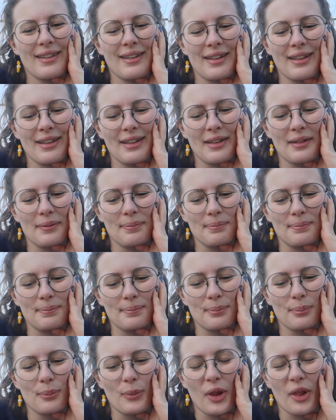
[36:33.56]

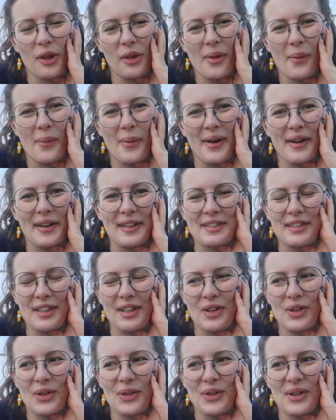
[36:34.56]
Um, but otherwise,
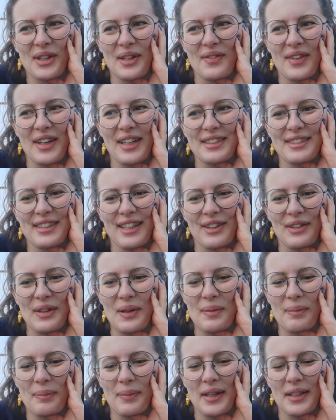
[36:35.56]
I thought I might tell
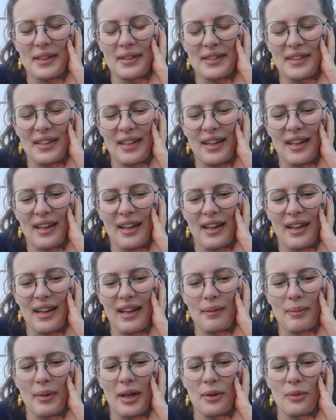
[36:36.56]
you a bit uh,
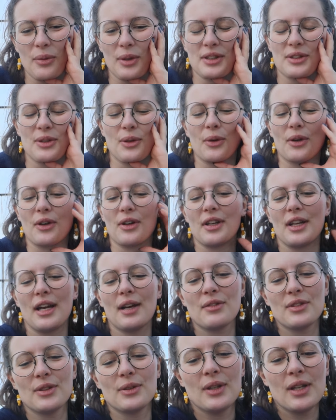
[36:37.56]
about what's going on. I
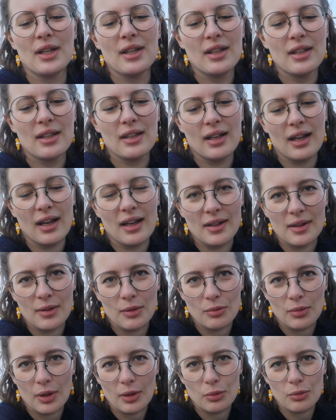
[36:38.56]
have to, I
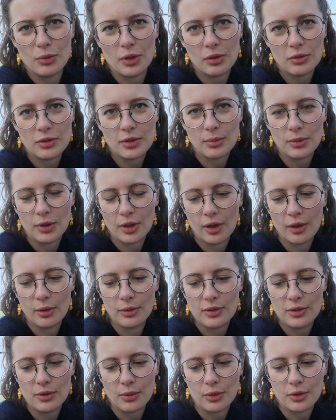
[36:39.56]
wrote some
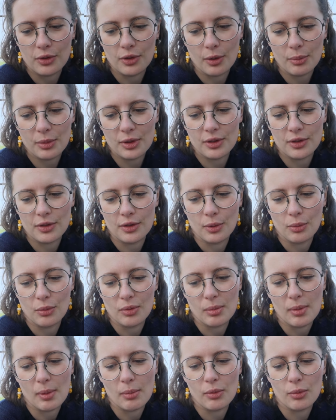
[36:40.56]
notes, so it's not because I don't
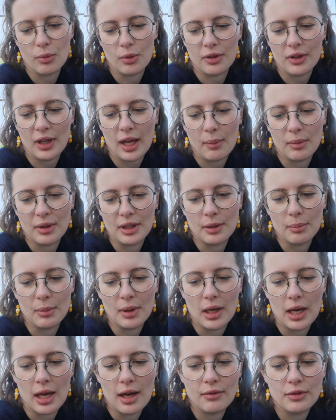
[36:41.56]
remember what happened in
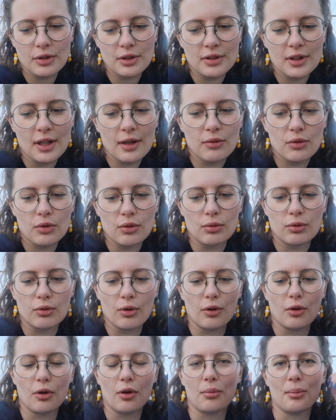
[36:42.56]
my life, I just have to
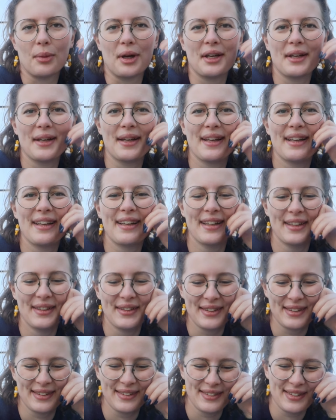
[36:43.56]
turn on
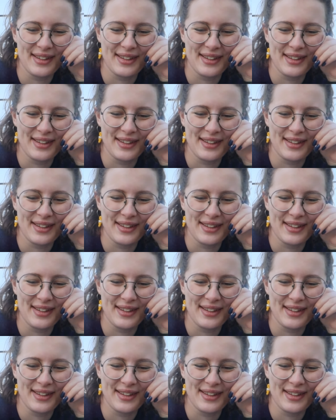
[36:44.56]
my